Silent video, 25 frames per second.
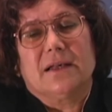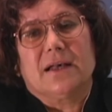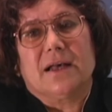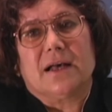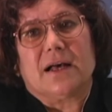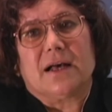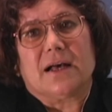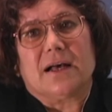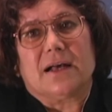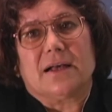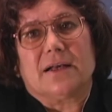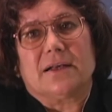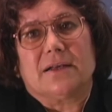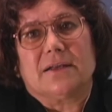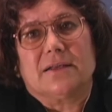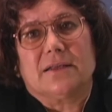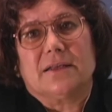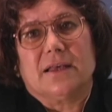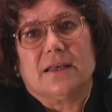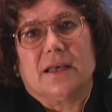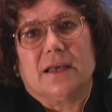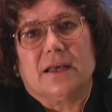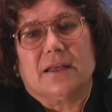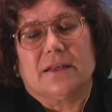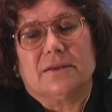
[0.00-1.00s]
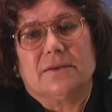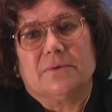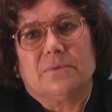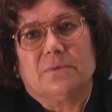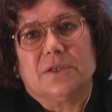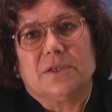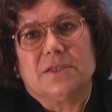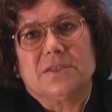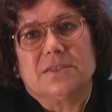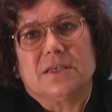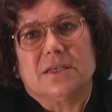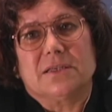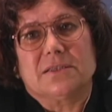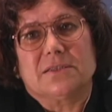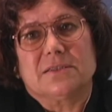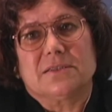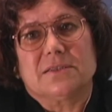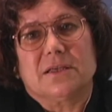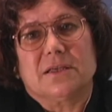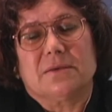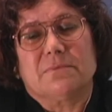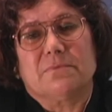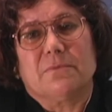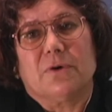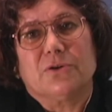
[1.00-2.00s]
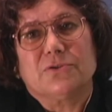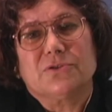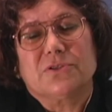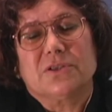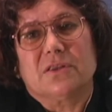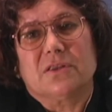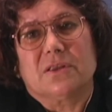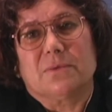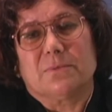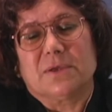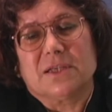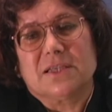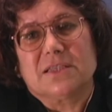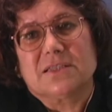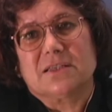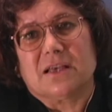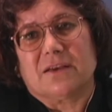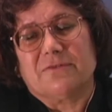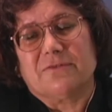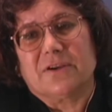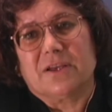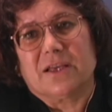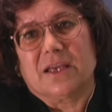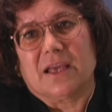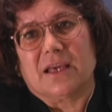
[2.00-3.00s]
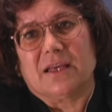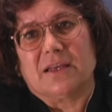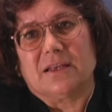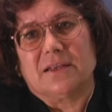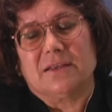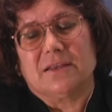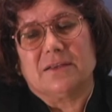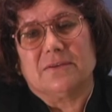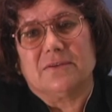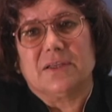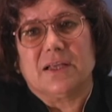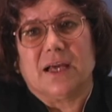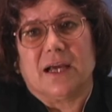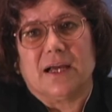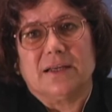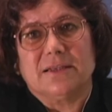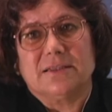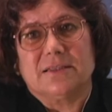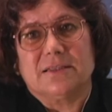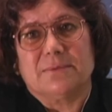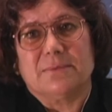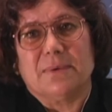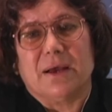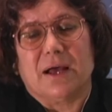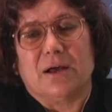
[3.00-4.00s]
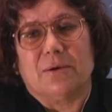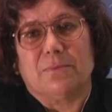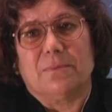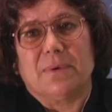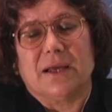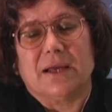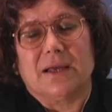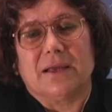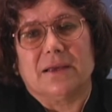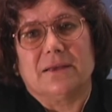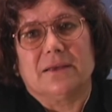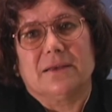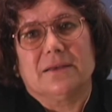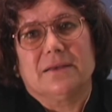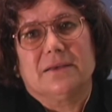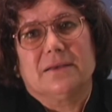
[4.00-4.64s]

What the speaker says: And what he says is that most of them had suffocated, had died somehow by